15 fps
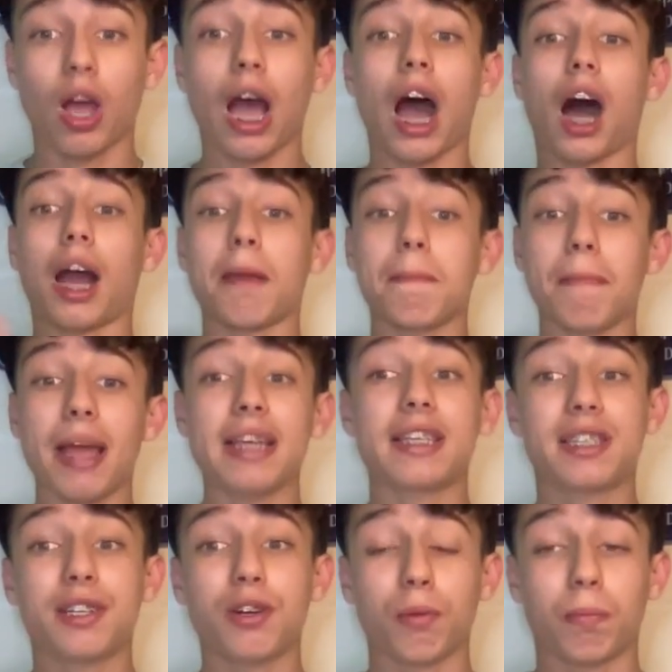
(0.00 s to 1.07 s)
I may
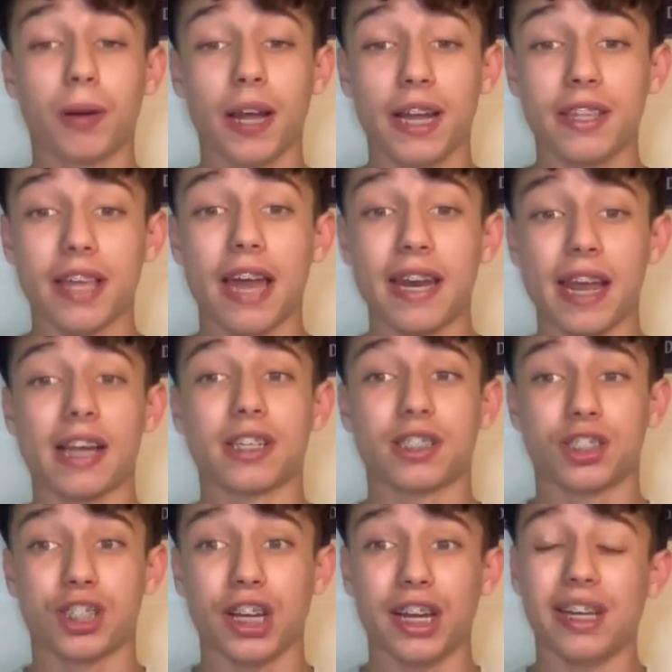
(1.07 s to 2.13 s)
still play there next
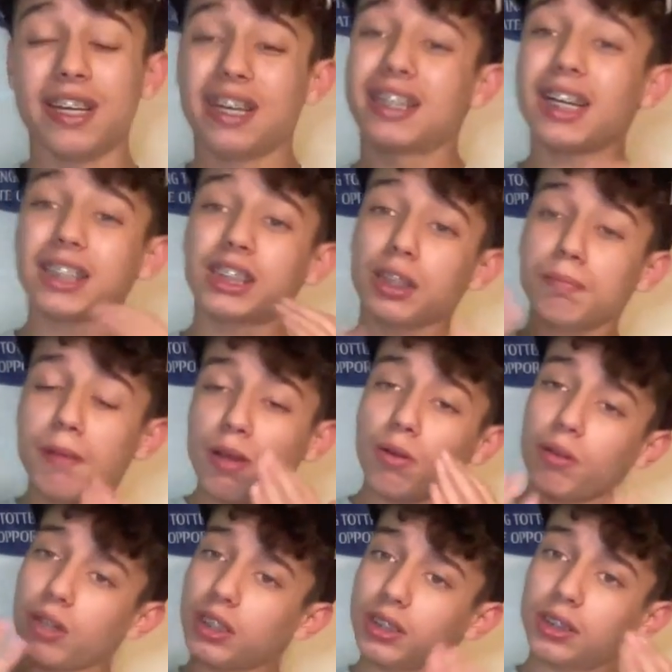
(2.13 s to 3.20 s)
year." That's a
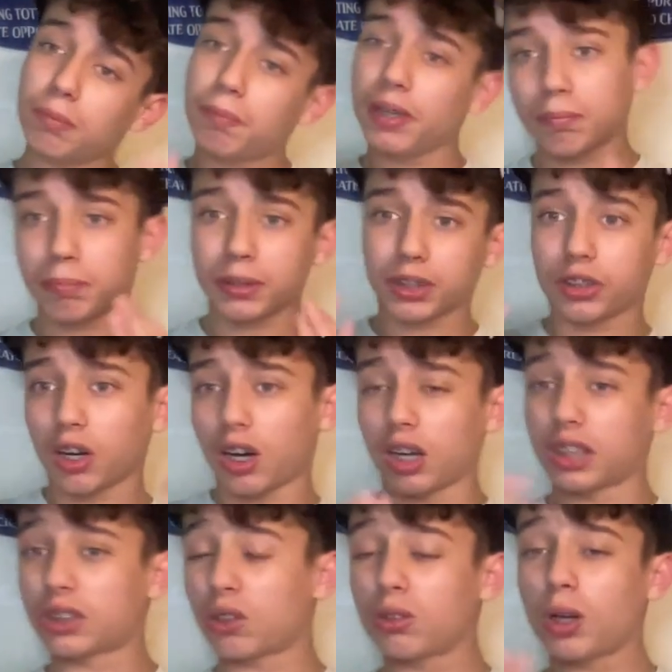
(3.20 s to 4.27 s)
bit bizarre. I
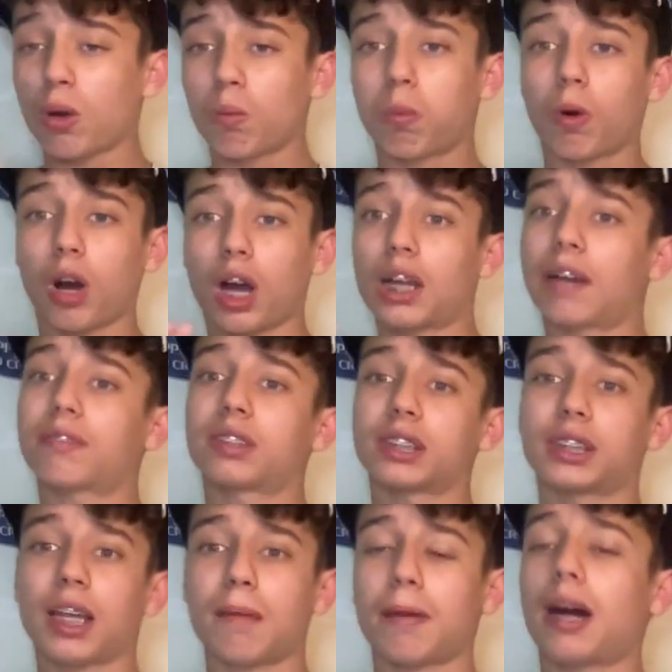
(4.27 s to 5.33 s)
don't know what I have to
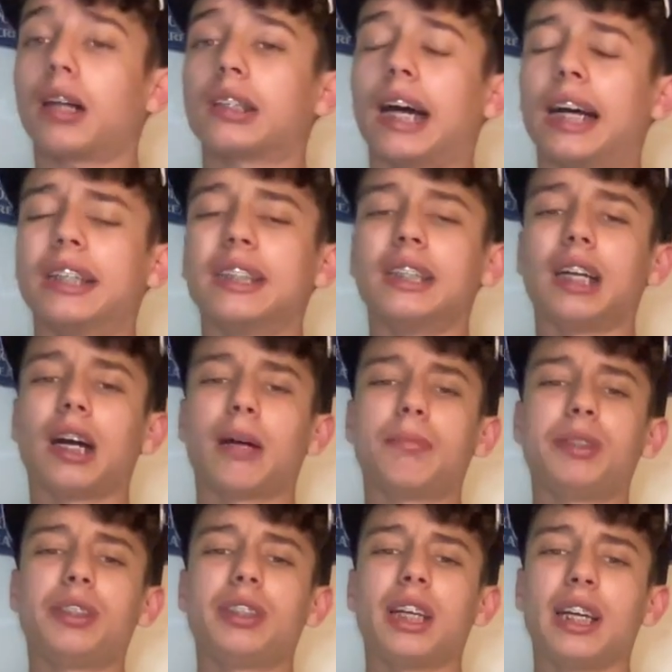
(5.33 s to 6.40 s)
say about that. I
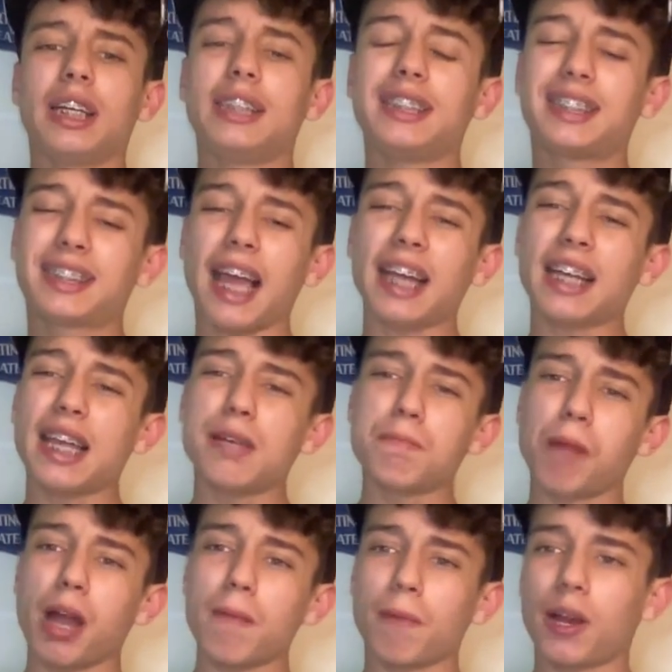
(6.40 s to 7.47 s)
mean, he's saying that he
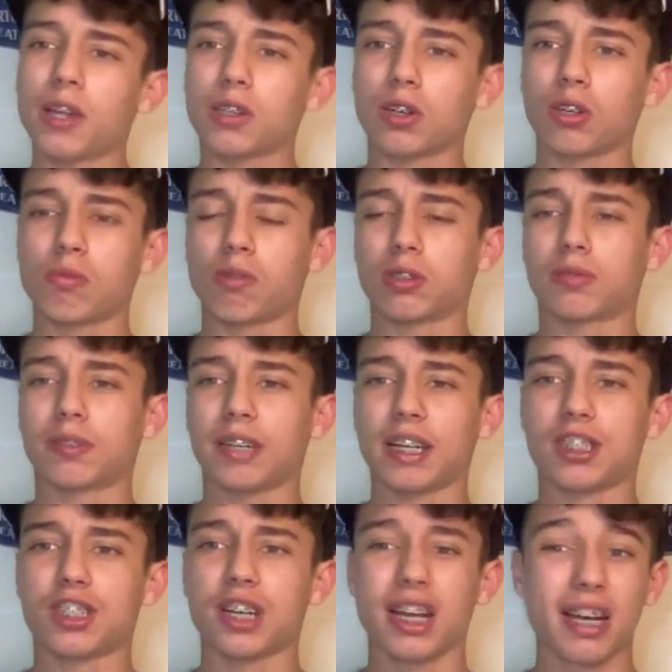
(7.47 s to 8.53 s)
might play at Tottenham Hotspur
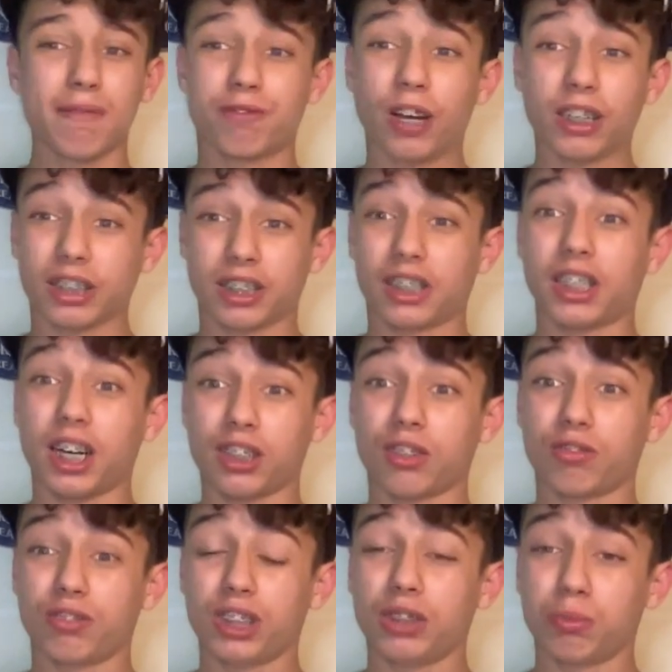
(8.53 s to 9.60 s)
next year. Frankly, I don't
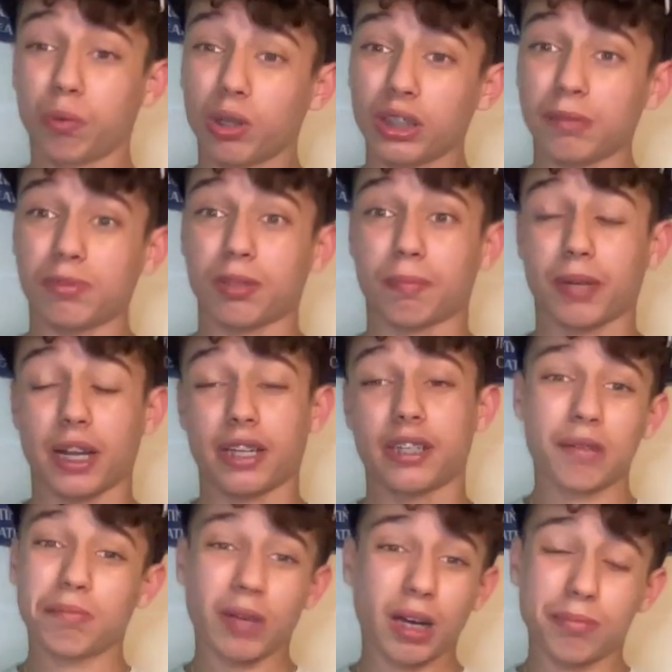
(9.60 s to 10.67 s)
really want him to play.
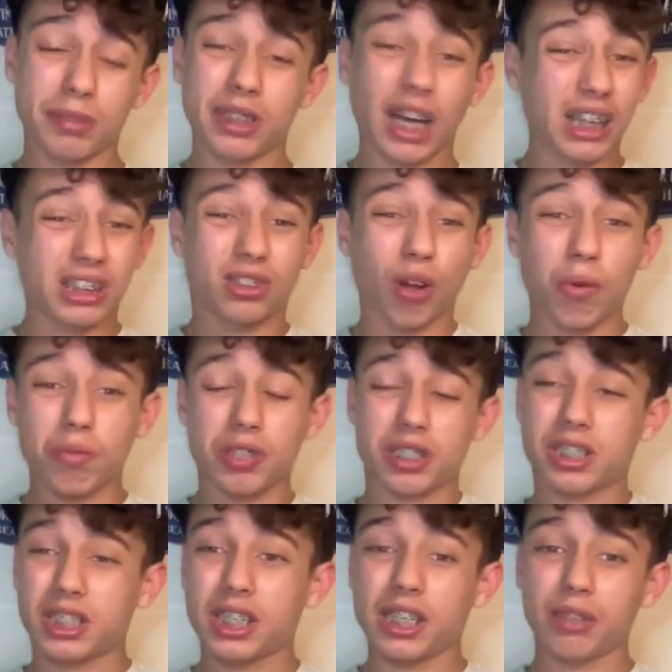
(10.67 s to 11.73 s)
I mean, I don't
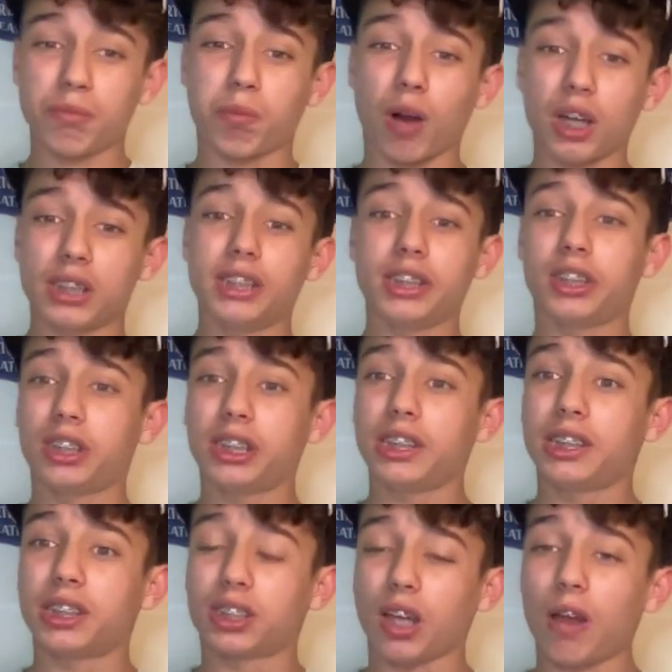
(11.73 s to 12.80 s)
see why he
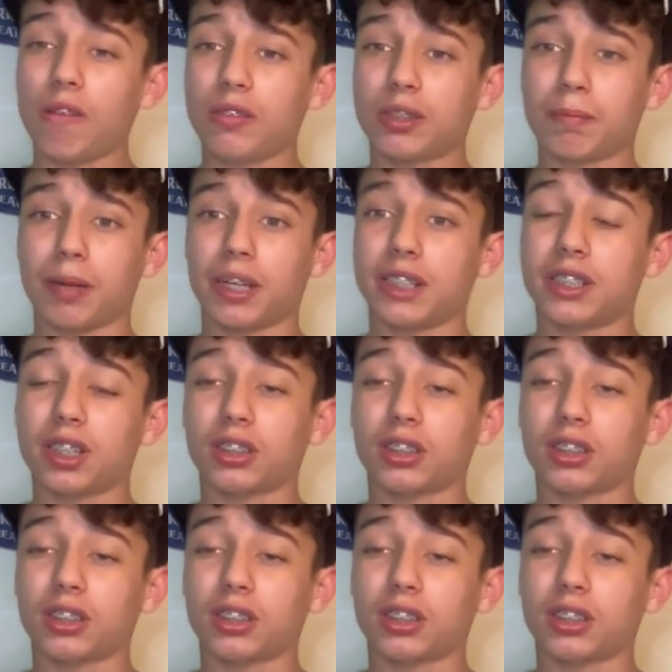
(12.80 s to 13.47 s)
deserves to play.